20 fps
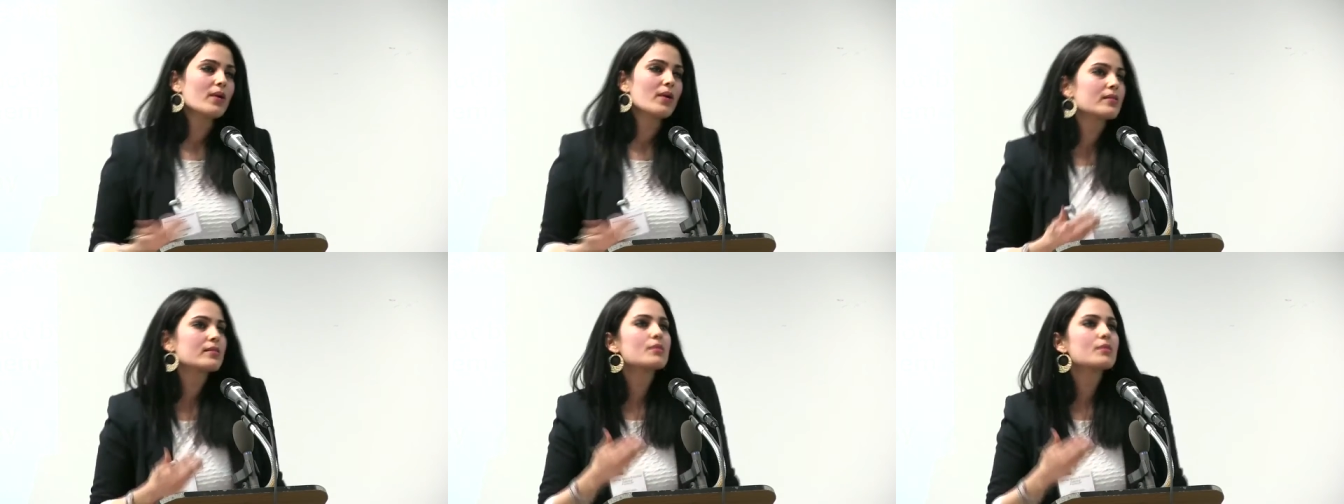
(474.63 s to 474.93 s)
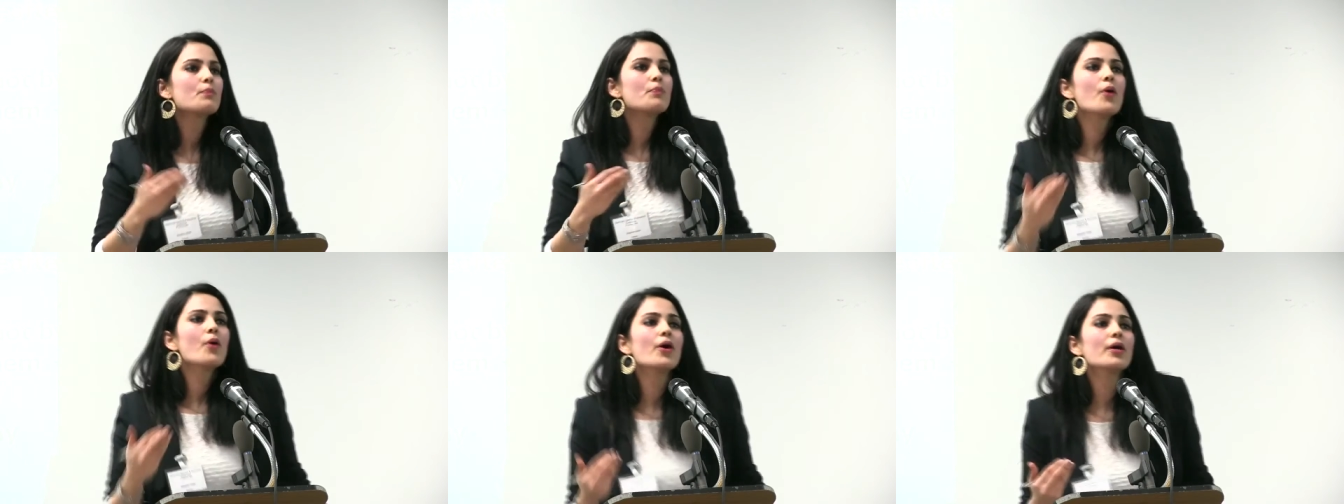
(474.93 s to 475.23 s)
What's
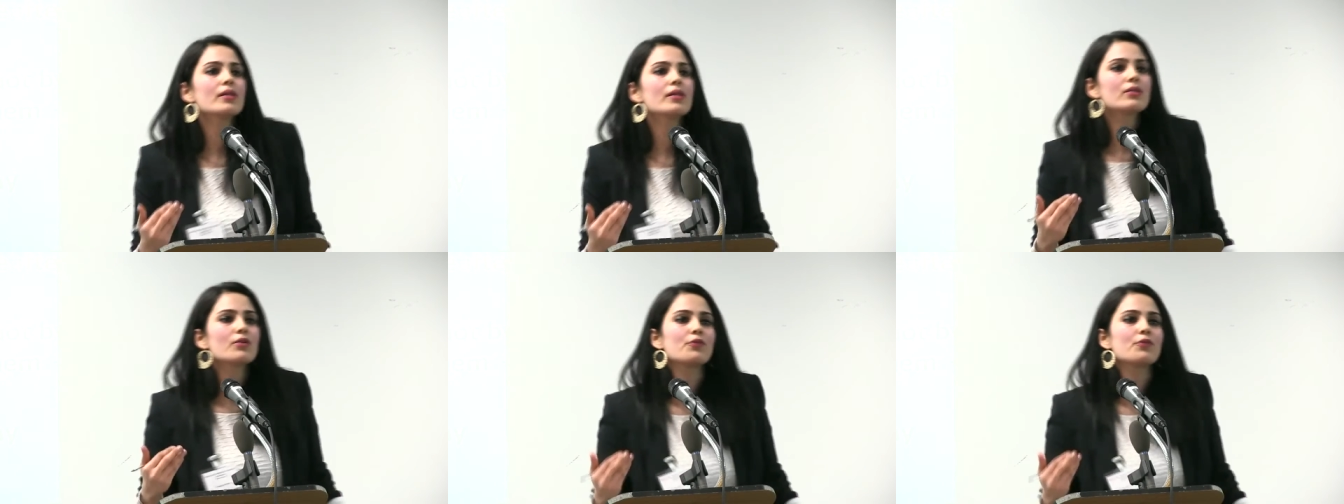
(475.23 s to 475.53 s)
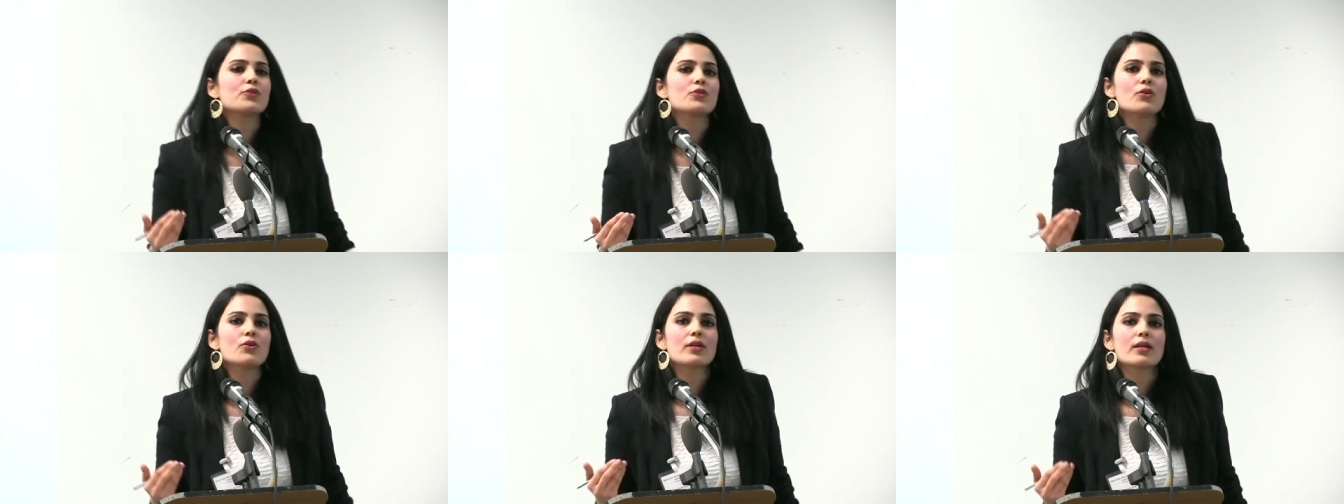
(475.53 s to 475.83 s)
the point
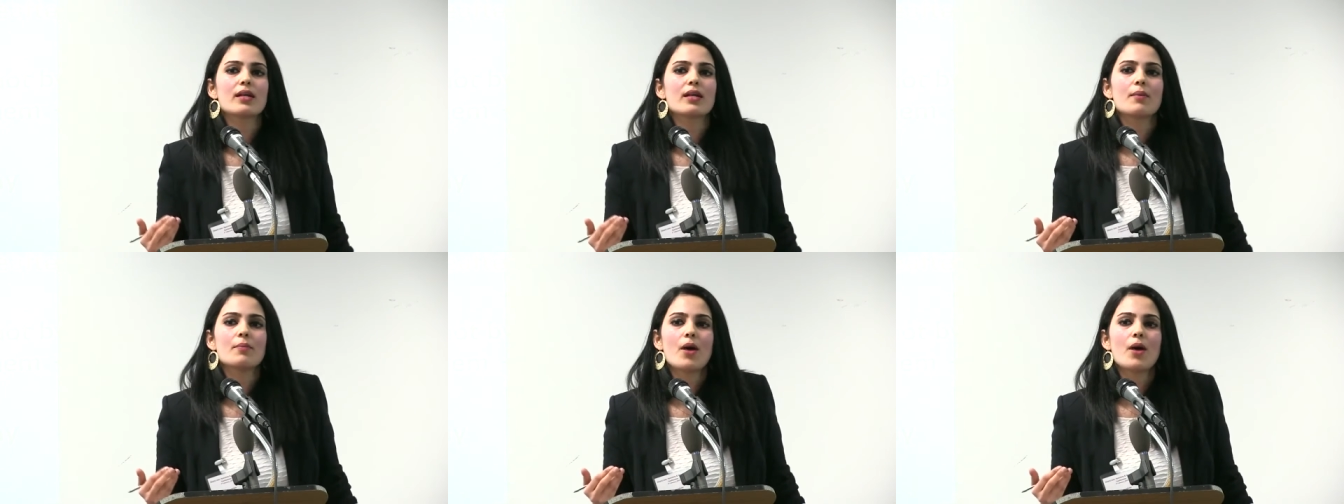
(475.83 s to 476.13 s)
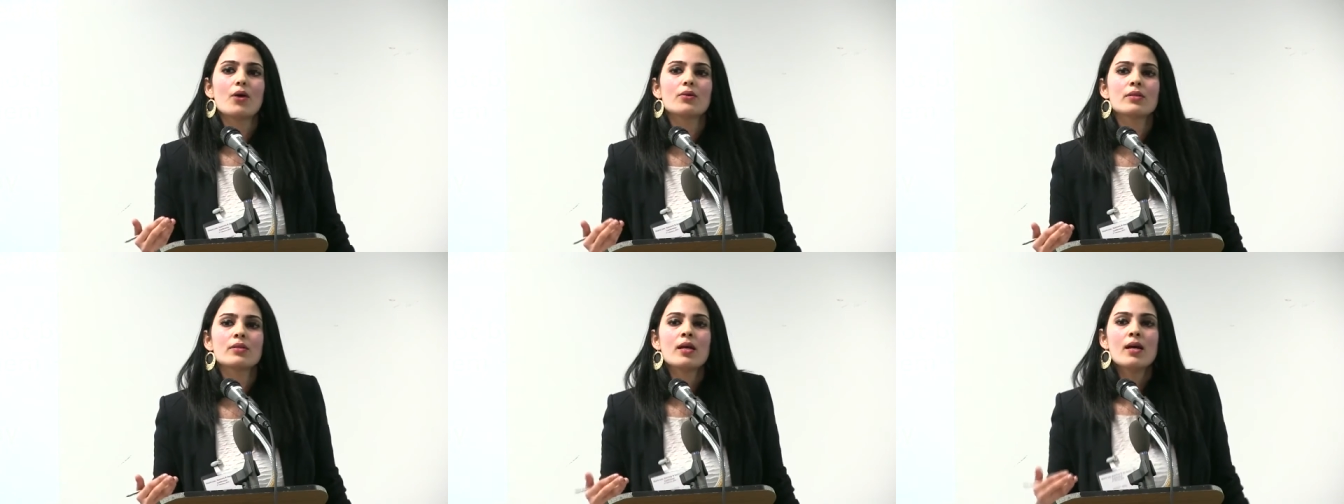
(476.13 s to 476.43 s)
of talking
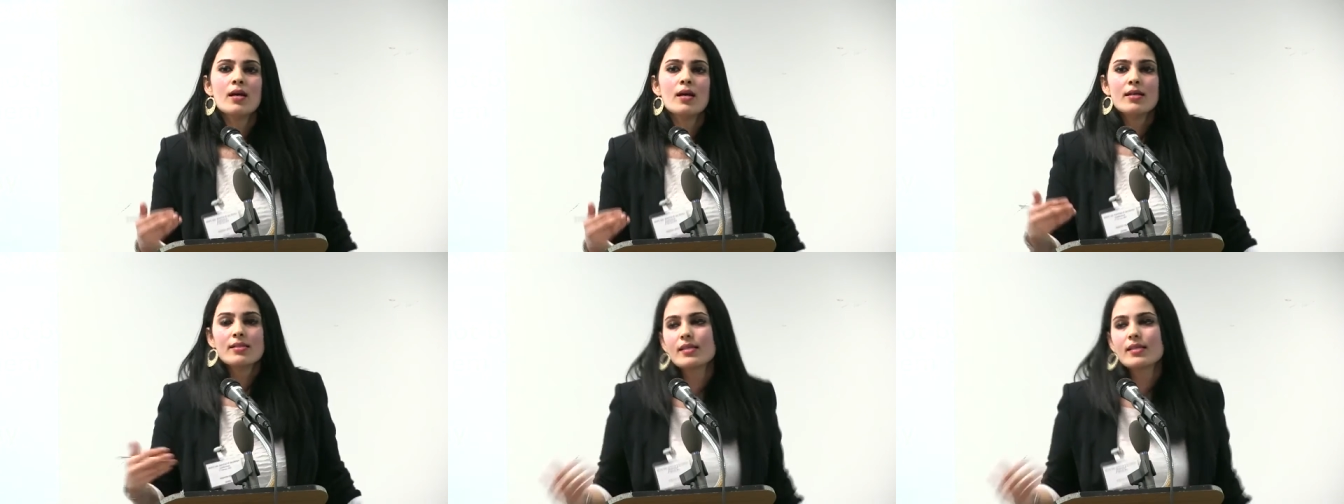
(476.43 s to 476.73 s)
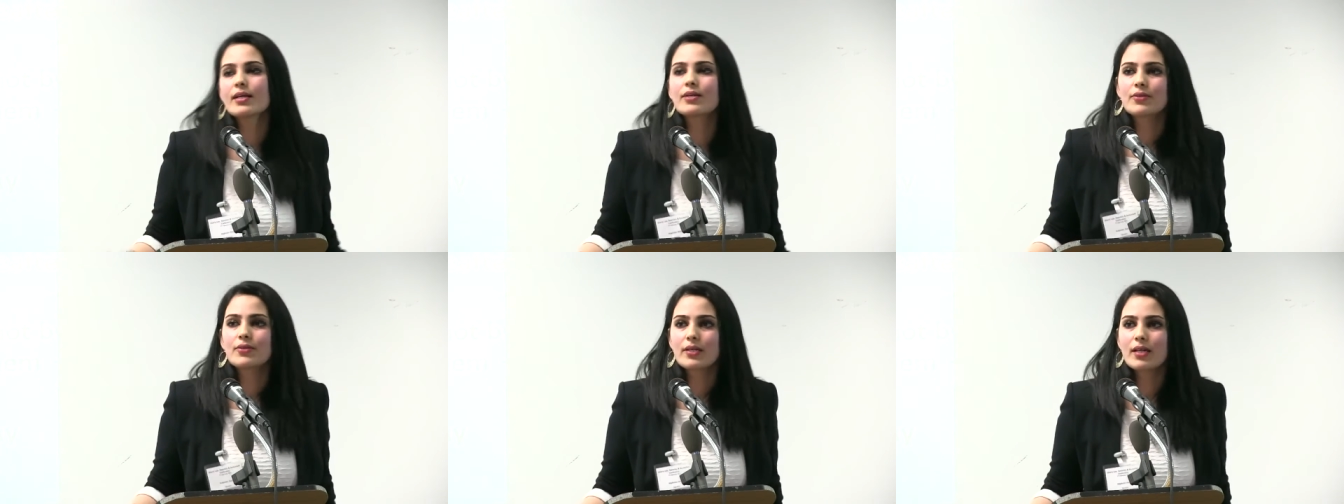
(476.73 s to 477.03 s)
about
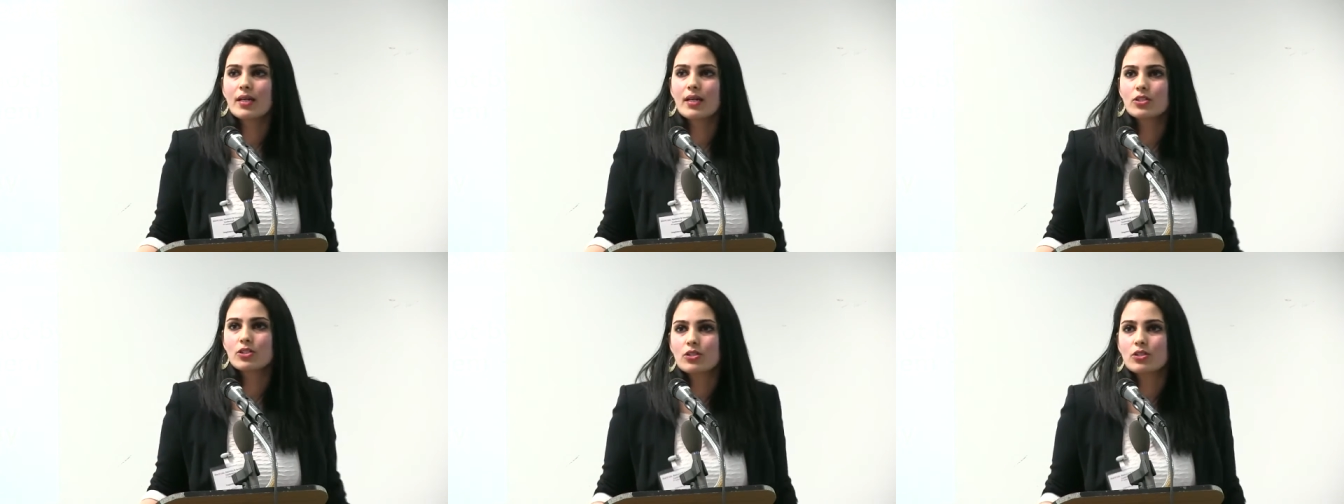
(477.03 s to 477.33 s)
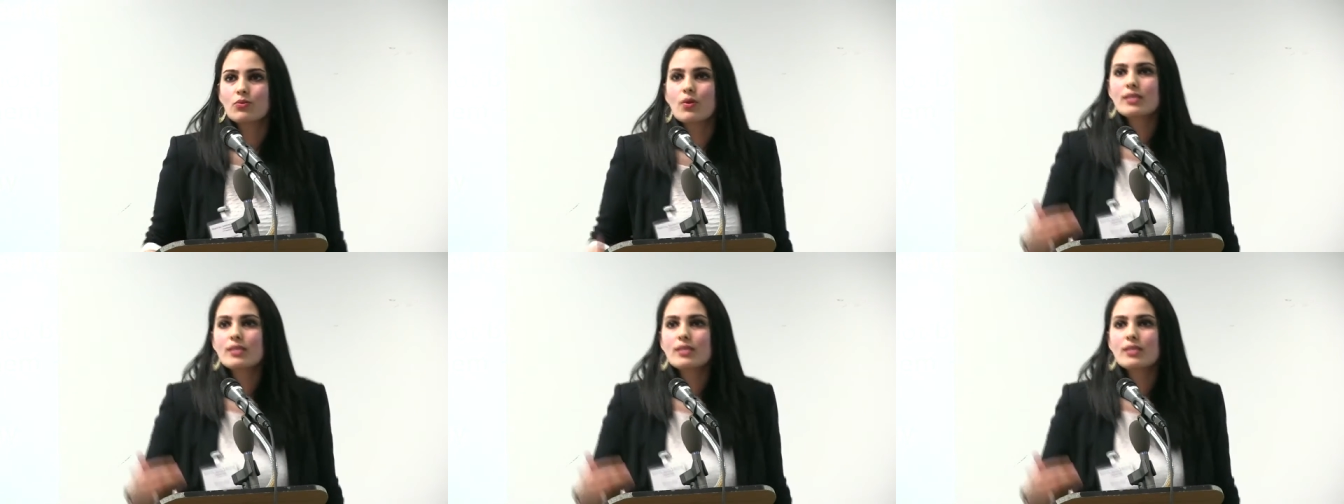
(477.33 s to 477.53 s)
segregation?